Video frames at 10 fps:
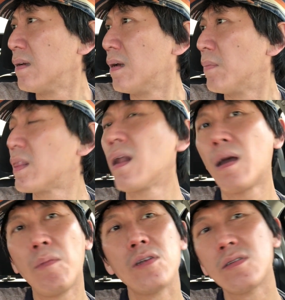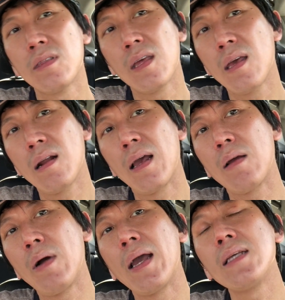But then I'm also thinking like,
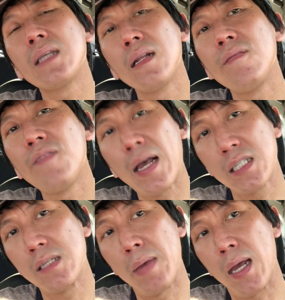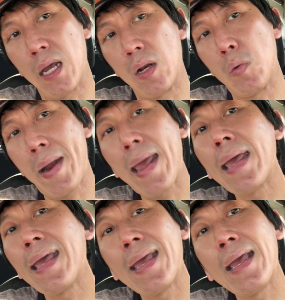well, it's an investment,
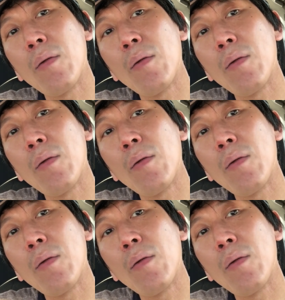right?